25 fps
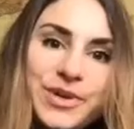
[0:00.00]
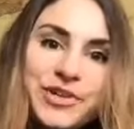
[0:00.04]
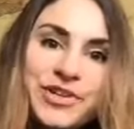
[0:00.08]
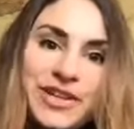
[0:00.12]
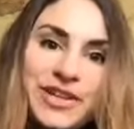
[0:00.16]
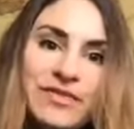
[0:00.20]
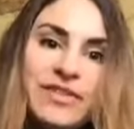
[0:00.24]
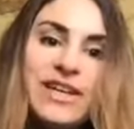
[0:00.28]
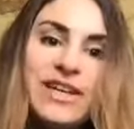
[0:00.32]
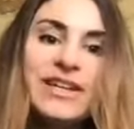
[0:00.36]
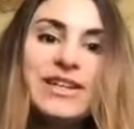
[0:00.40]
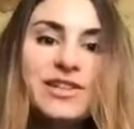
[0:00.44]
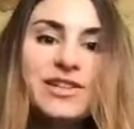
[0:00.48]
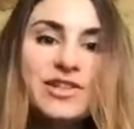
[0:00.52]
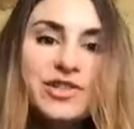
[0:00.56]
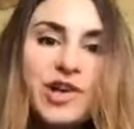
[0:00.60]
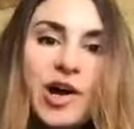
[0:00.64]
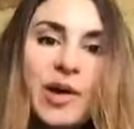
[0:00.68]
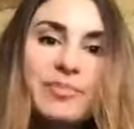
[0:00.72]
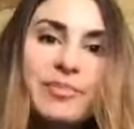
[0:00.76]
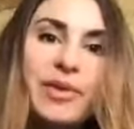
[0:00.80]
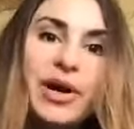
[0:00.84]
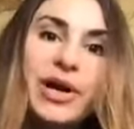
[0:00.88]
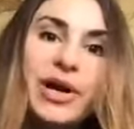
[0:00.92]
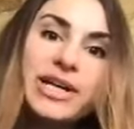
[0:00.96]
you're in the hidden
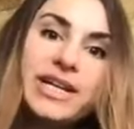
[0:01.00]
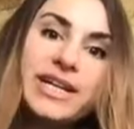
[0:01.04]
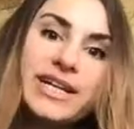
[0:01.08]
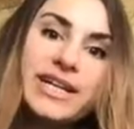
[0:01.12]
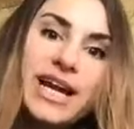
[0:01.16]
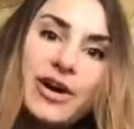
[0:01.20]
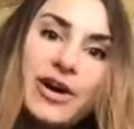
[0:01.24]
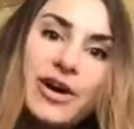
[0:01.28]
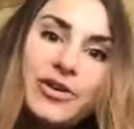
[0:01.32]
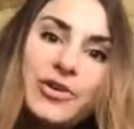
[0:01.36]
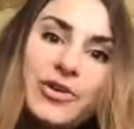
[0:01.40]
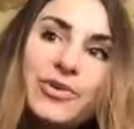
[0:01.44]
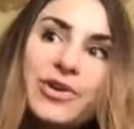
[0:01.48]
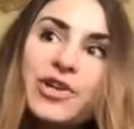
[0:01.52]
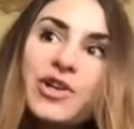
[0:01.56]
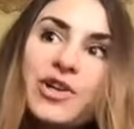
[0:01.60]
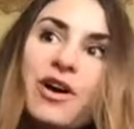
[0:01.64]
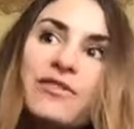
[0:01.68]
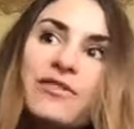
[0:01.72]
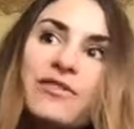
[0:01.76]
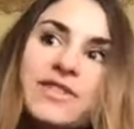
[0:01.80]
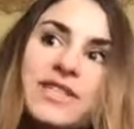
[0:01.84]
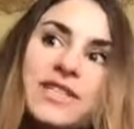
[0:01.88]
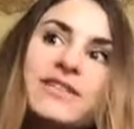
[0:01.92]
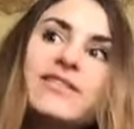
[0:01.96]
job market, how you can
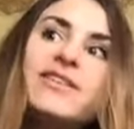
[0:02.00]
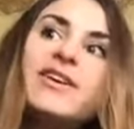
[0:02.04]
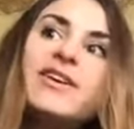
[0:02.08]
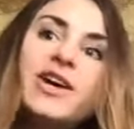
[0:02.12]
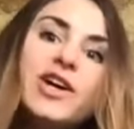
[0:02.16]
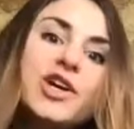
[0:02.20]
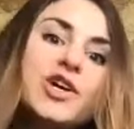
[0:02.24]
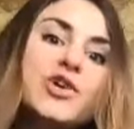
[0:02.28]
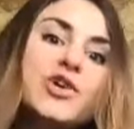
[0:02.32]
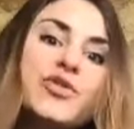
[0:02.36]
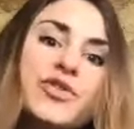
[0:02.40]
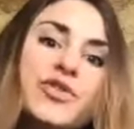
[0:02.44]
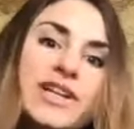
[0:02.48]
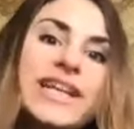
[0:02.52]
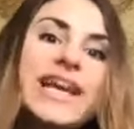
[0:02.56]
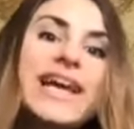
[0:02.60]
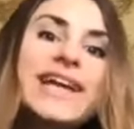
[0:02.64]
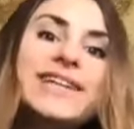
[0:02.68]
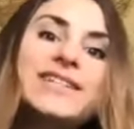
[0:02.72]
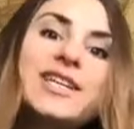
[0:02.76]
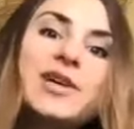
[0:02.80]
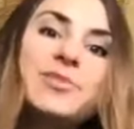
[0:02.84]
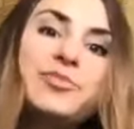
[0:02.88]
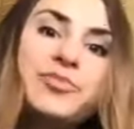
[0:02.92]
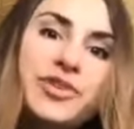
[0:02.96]
often create
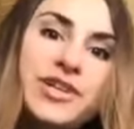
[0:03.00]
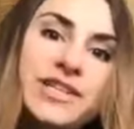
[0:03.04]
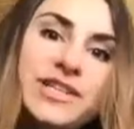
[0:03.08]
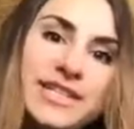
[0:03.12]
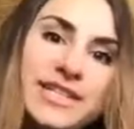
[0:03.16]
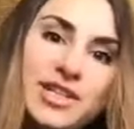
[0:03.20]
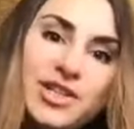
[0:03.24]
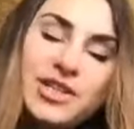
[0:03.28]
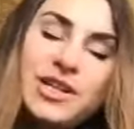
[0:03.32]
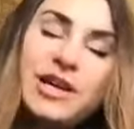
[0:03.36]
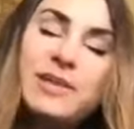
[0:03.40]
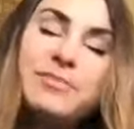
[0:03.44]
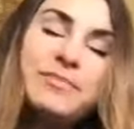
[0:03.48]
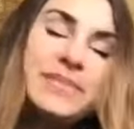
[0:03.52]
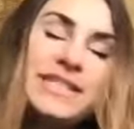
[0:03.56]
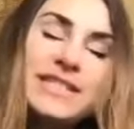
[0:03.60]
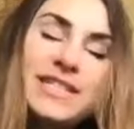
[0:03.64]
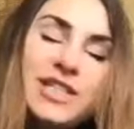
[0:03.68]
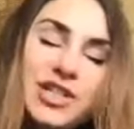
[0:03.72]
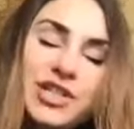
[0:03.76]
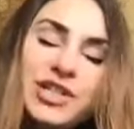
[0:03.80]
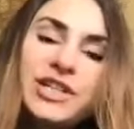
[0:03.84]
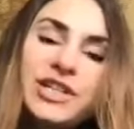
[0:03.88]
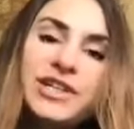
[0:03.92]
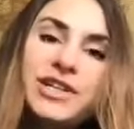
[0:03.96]
a position, a
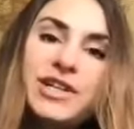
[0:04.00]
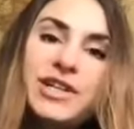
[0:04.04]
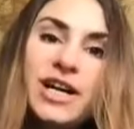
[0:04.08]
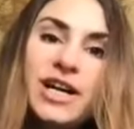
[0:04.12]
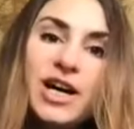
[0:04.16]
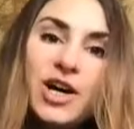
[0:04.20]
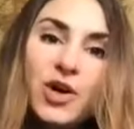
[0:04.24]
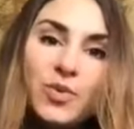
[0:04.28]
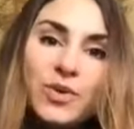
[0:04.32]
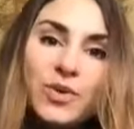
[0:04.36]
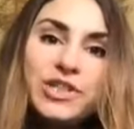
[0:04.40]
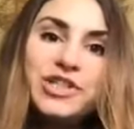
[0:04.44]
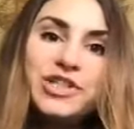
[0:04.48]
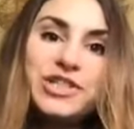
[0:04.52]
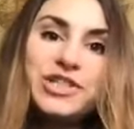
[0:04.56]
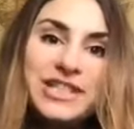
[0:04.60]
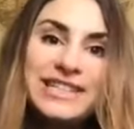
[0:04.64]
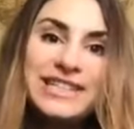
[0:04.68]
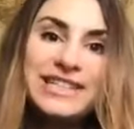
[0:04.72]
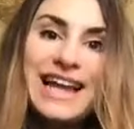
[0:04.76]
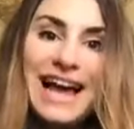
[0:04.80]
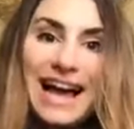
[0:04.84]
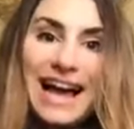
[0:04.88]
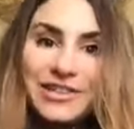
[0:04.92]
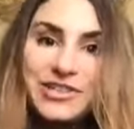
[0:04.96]
position which didn't
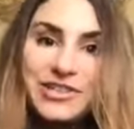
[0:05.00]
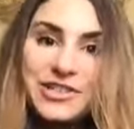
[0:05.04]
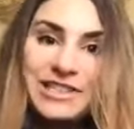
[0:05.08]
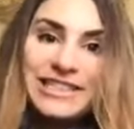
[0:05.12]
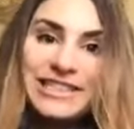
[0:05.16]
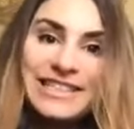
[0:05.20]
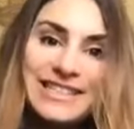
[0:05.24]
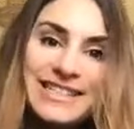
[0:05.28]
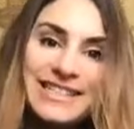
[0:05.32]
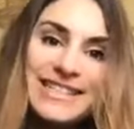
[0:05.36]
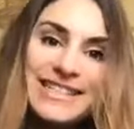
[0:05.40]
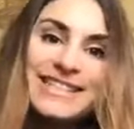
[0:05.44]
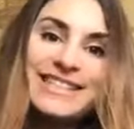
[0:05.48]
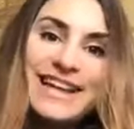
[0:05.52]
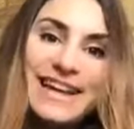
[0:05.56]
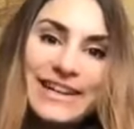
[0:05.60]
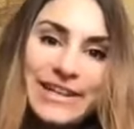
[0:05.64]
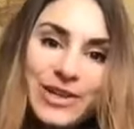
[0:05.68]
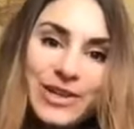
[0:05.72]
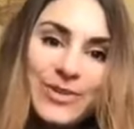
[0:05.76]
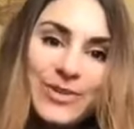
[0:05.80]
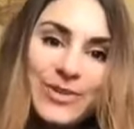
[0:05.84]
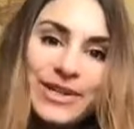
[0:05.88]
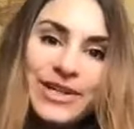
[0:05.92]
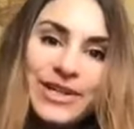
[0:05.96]
actually exist
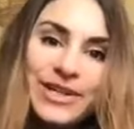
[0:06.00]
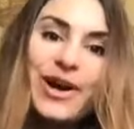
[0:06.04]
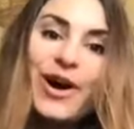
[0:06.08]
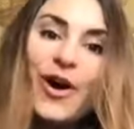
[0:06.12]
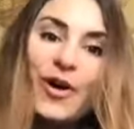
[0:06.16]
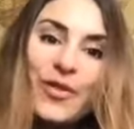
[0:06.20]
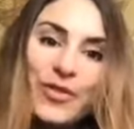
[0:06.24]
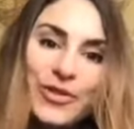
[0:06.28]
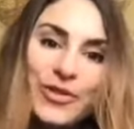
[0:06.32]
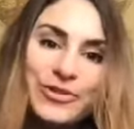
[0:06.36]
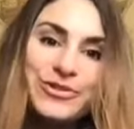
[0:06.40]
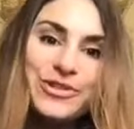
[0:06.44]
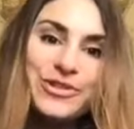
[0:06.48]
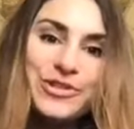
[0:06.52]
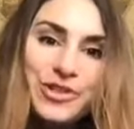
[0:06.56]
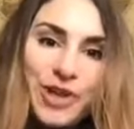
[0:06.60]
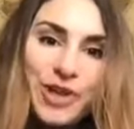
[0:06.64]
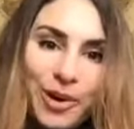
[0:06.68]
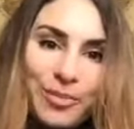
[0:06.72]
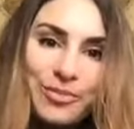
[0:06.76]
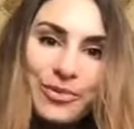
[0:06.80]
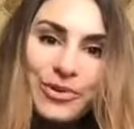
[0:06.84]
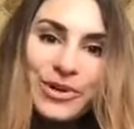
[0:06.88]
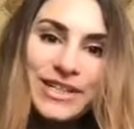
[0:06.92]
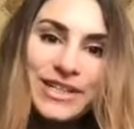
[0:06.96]
anywhere on those job
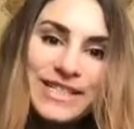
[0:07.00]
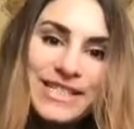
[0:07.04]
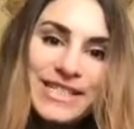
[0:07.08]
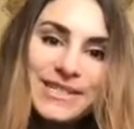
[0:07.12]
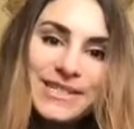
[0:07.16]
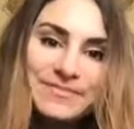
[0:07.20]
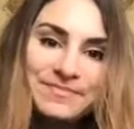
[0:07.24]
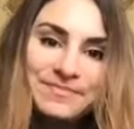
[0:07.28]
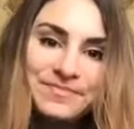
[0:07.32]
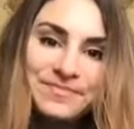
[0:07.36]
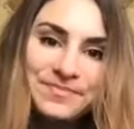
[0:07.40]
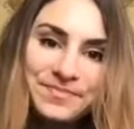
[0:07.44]
boards.